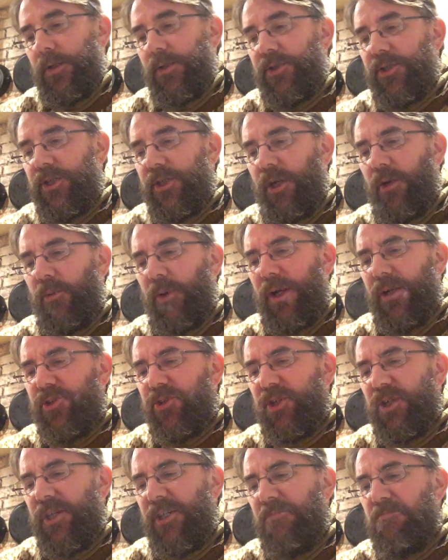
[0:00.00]
do you know
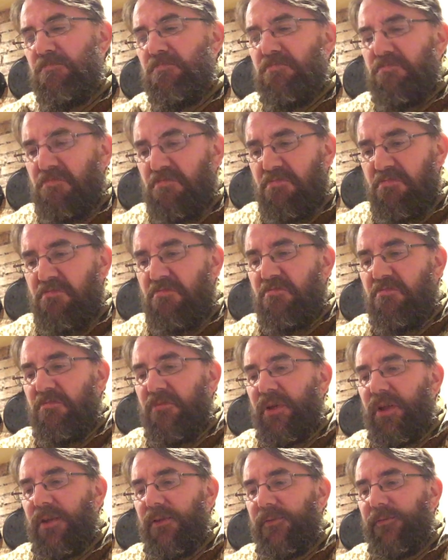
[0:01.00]
actually,
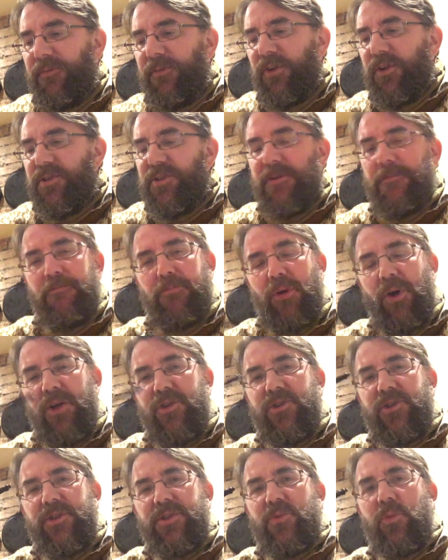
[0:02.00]
first
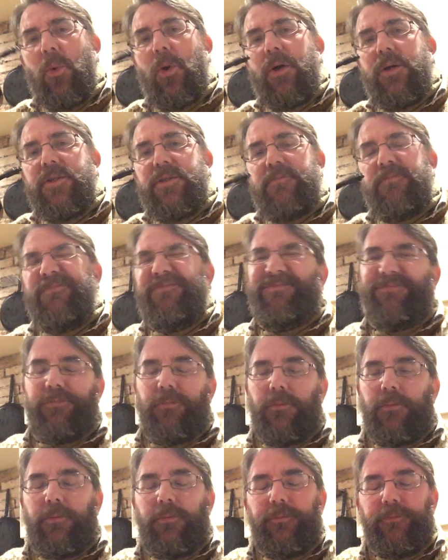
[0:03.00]
impressions wise,
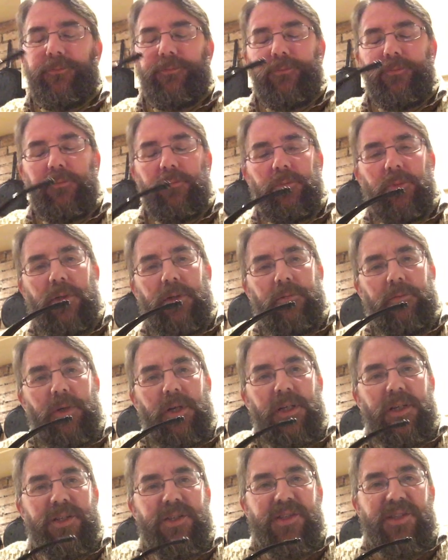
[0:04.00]

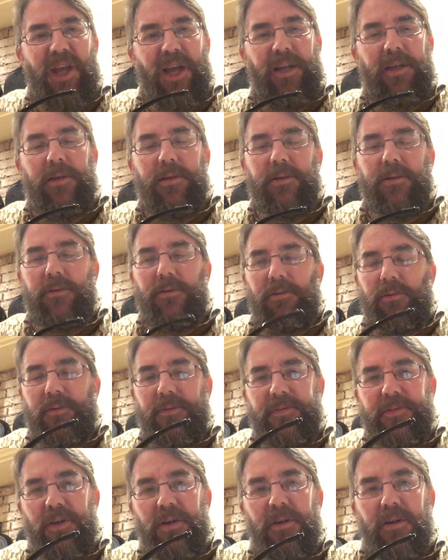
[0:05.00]
really second or
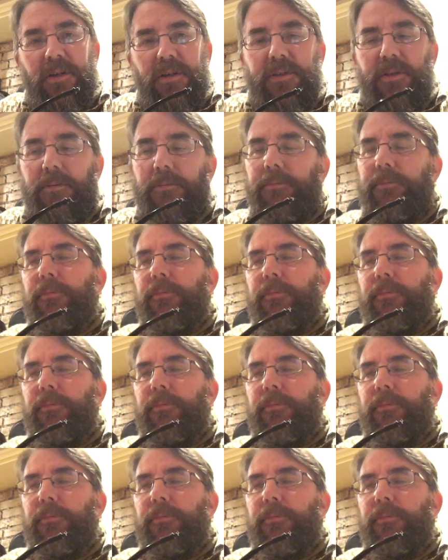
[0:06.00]
third,